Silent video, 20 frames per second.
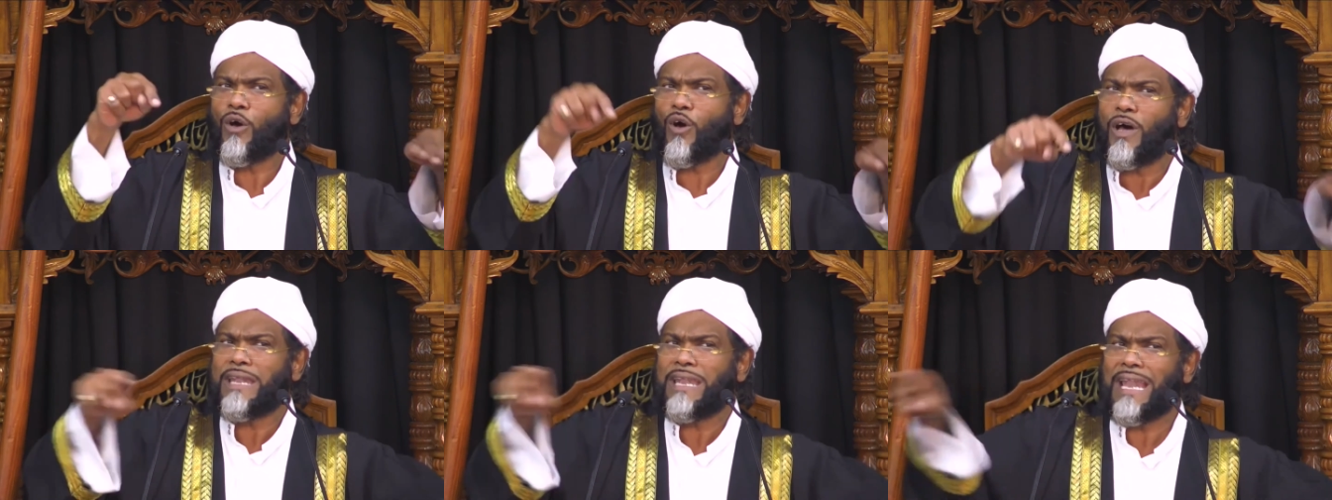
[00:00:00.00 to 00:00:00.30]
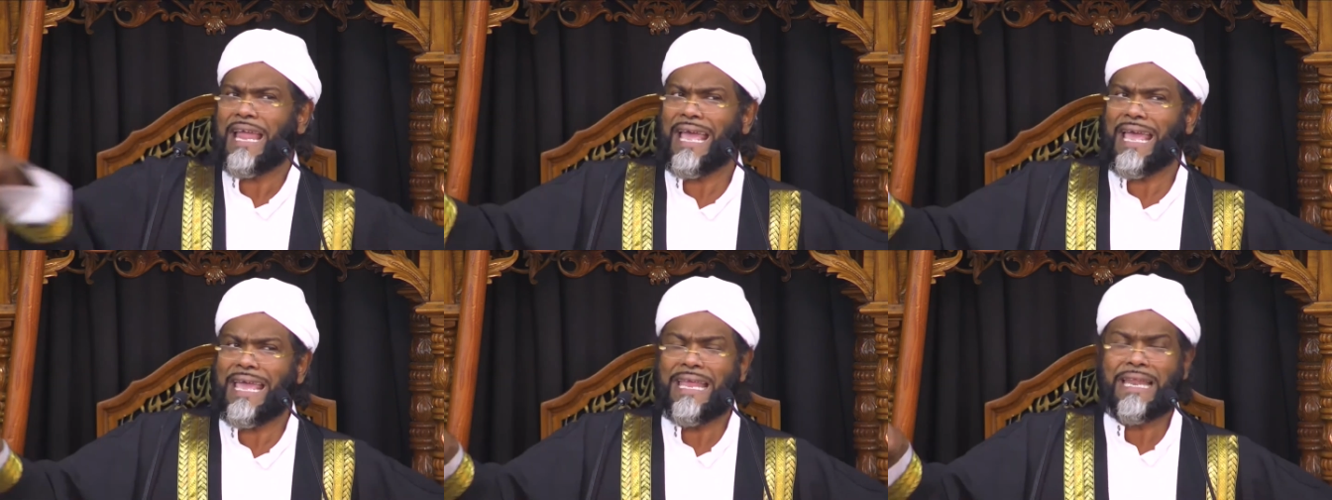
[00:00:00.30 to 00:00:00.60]

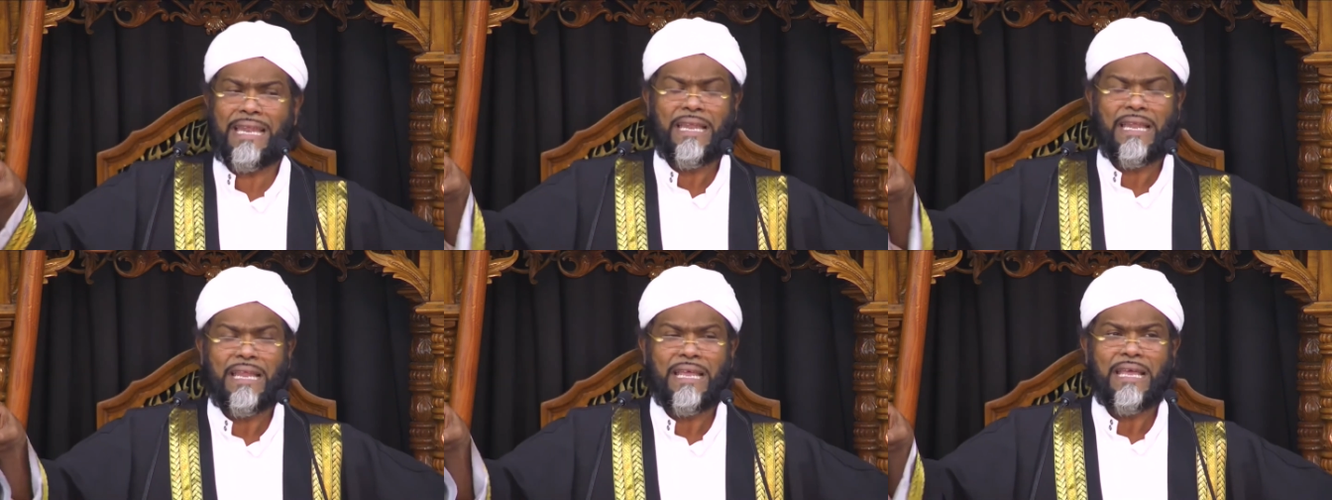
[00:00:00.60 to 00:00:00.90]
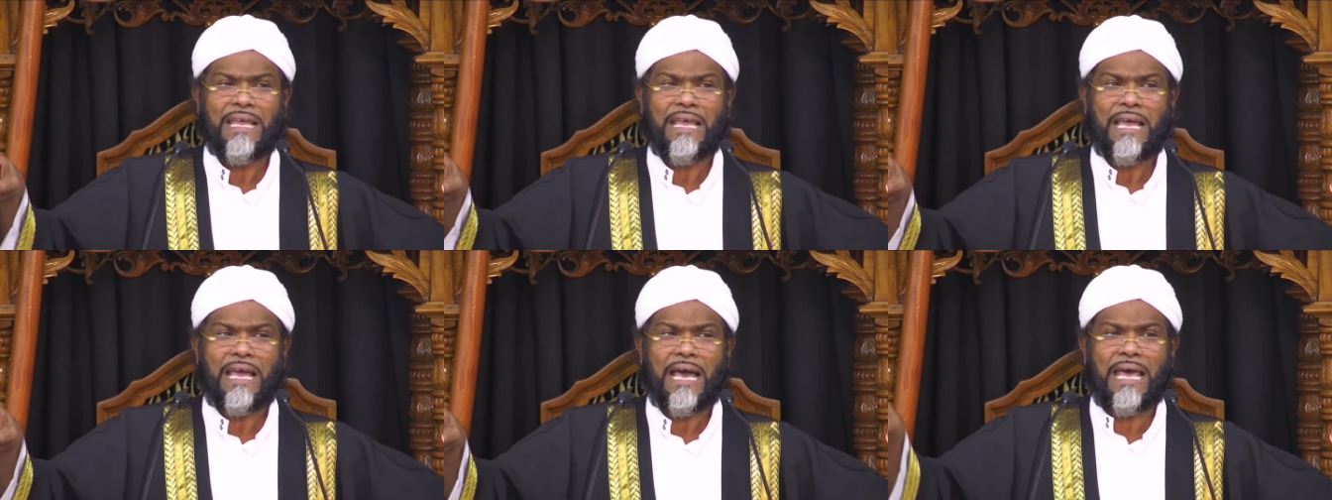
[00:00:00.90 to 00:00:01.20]
online,
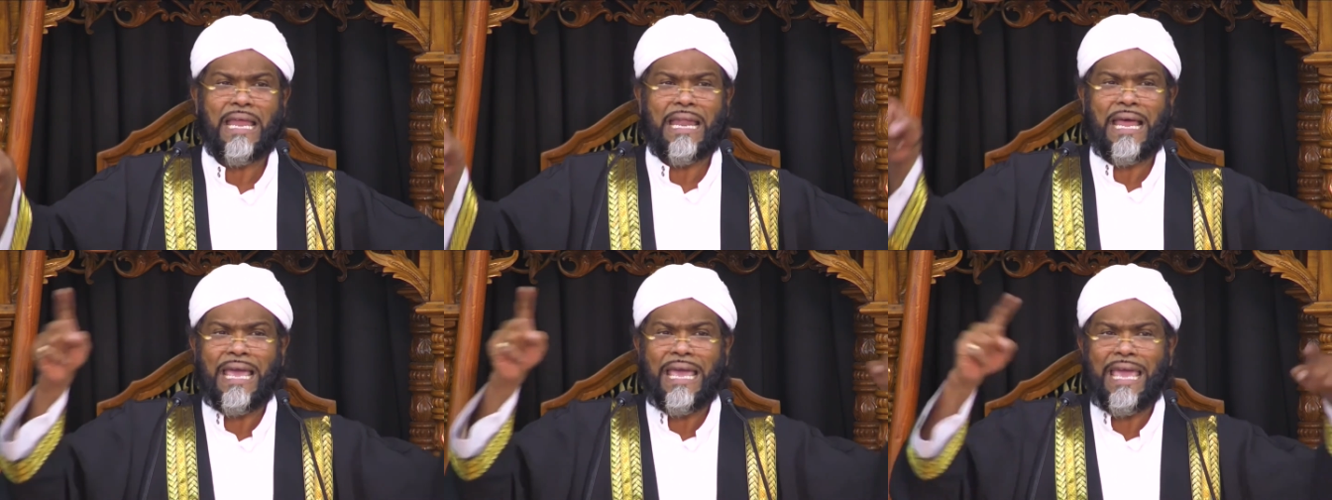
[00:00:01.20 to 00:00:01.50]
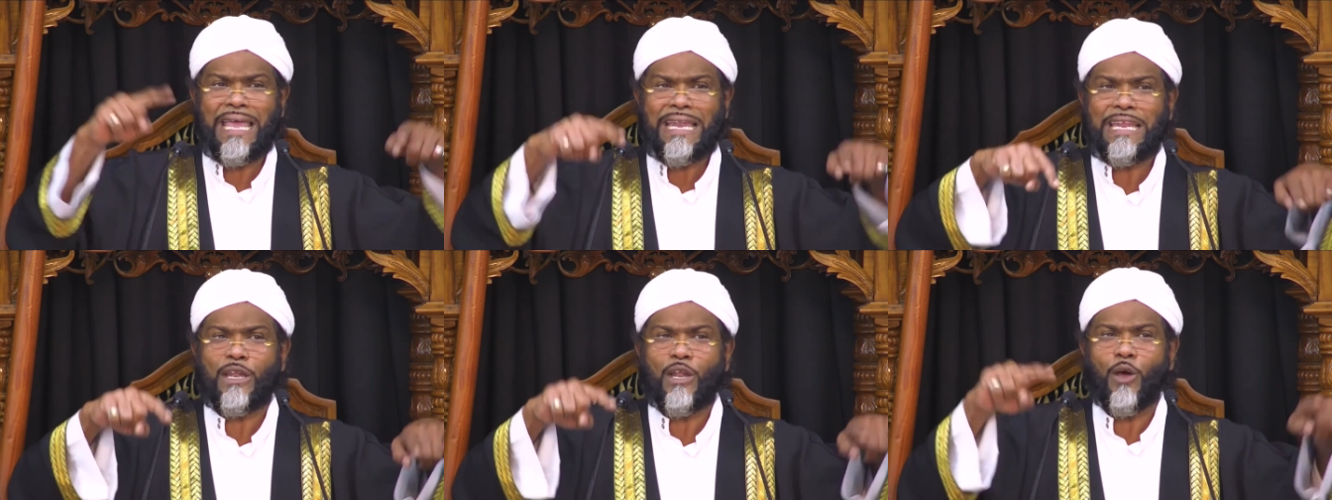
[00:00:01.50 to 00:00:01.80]
and I
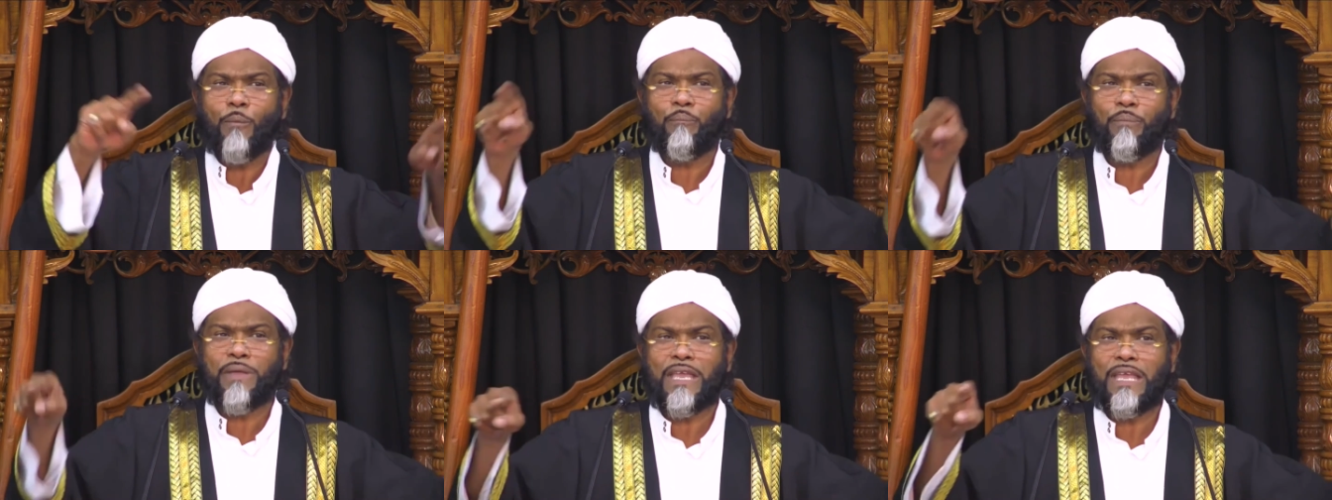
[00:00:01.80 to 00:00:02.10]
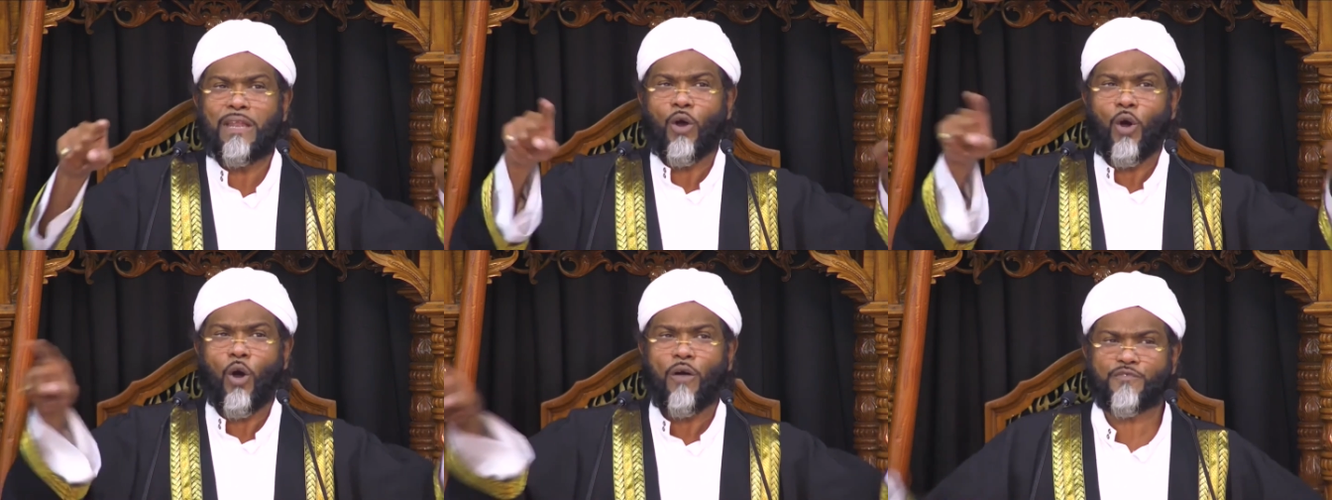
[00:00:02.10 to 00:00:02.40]
ended up
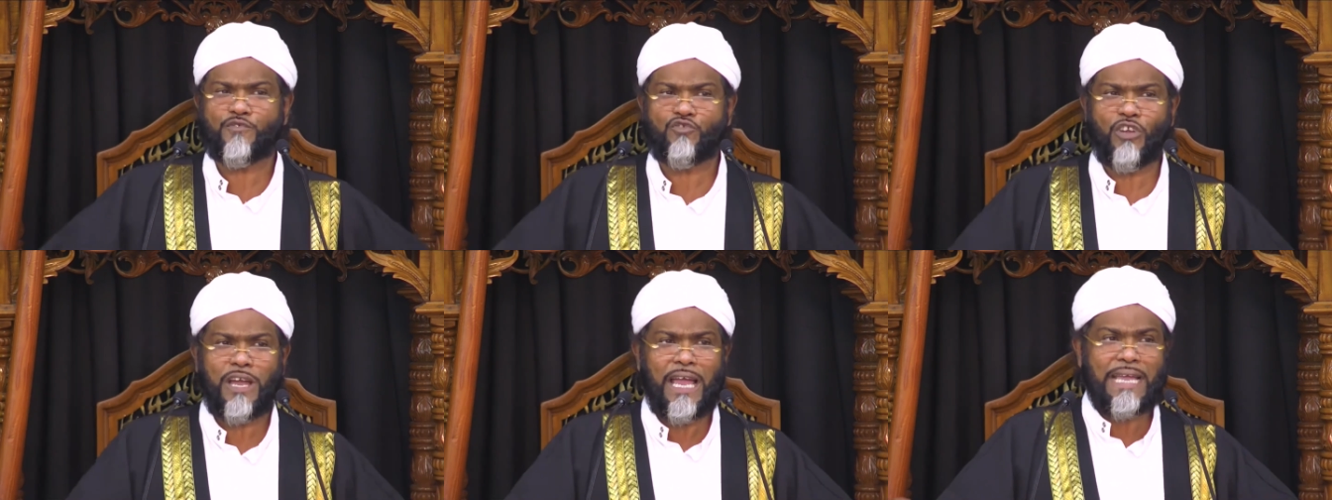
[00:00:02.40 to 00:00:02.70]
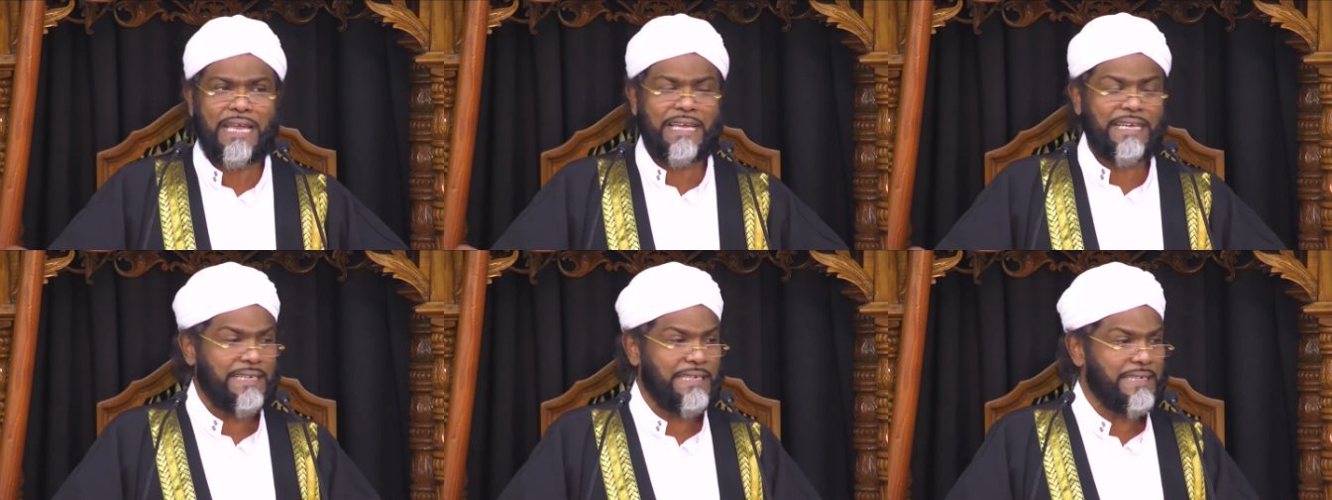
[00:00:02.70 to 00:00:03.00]
being off track